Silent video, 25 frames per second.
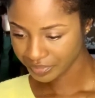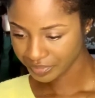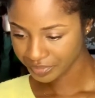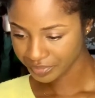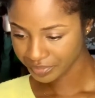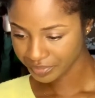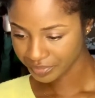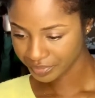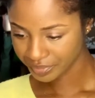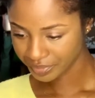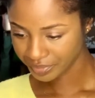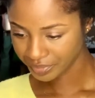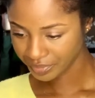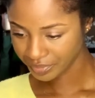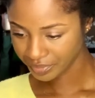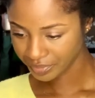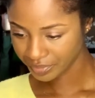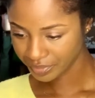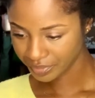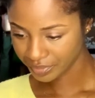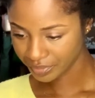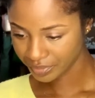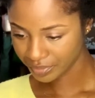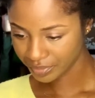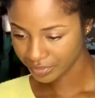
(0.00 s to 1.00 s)

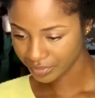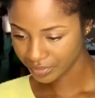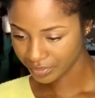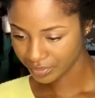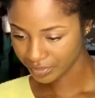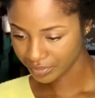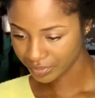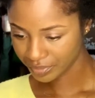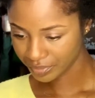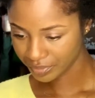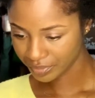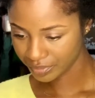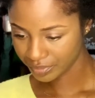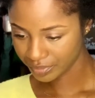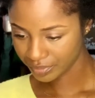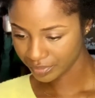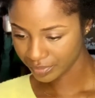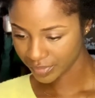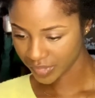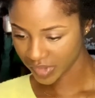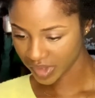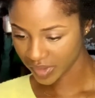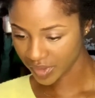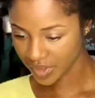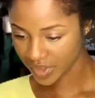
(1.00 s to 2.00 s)
I'm
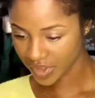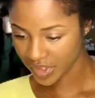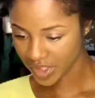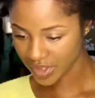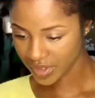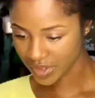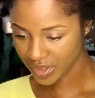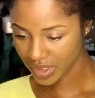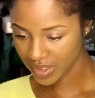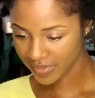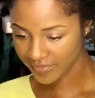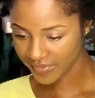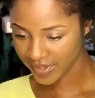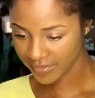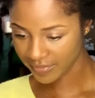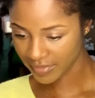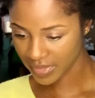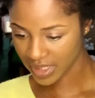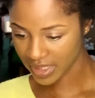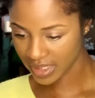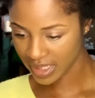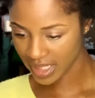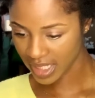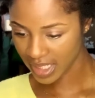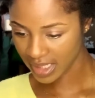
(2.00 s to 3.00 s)
just trying to see if I
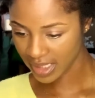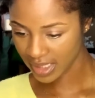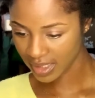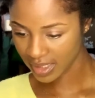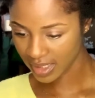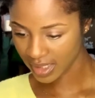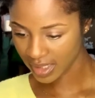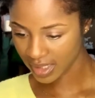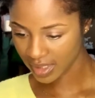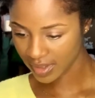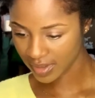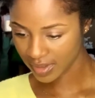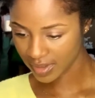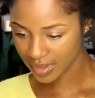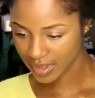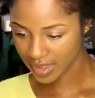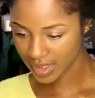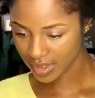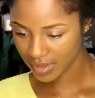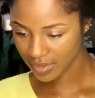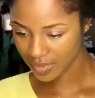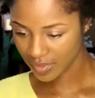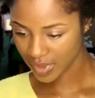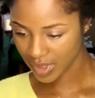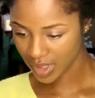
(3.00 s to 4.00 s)
missed anything else, because I
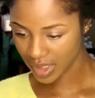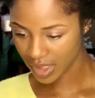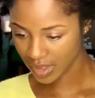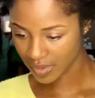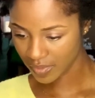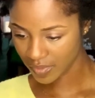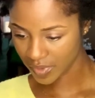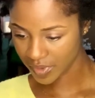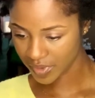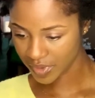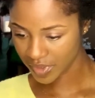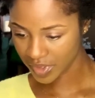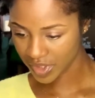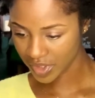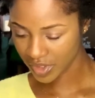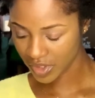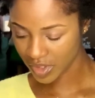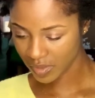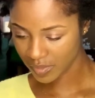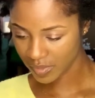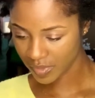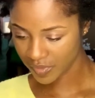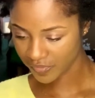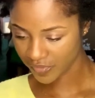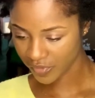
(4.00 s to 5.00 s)
don't want anyone to
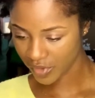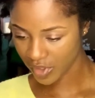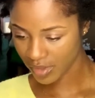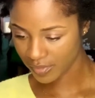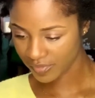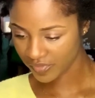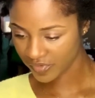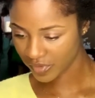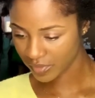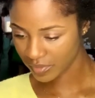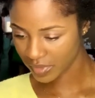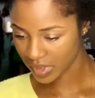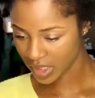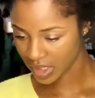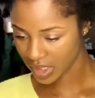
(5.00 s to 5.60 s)
come for me.